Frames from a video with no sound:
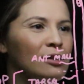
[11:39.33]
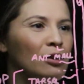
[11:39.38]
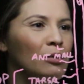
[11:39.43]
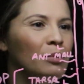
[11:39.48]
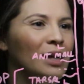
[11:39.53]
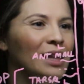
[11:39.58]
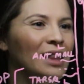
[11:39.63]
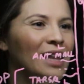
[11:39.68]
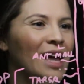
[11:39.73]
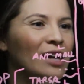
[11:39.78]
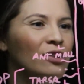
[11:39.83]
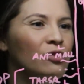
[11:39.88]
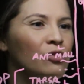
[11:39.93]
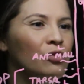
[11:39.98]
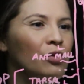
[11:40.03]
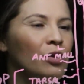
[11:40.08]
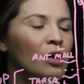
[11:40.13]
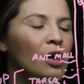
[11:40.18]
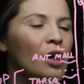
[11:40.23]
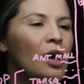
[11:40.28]
So it'll be
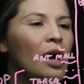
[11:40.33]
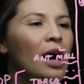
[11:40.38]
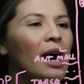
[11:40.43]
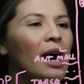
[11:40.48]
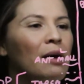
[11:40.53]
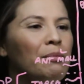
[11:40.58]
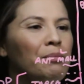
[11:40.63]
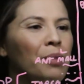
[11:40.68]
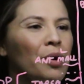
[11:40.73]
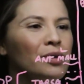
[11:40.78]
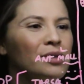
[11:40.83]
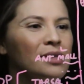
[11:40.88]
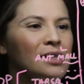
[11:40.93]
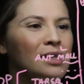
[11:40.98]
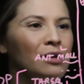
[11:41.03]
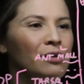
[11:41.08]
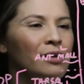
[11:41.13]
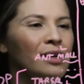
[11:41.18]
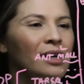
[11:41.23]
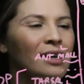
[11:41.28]
lateral
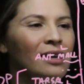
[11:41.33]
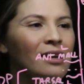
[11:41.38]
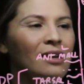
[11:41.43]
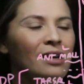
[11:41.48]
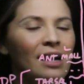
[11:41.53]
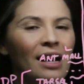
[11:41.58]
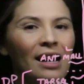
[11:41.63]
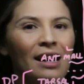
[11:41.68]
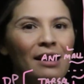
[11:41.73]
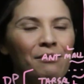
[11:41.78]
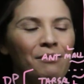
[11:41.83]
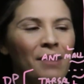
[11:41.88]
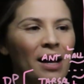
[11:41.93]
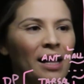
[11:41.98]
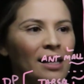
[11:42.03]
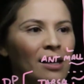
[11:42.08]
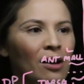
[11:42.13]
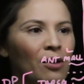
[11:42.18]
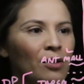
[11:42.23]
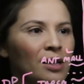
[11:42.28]
posterior
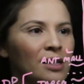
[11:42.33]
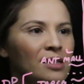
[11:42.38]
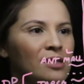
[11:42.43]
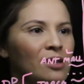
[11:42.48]
malleola.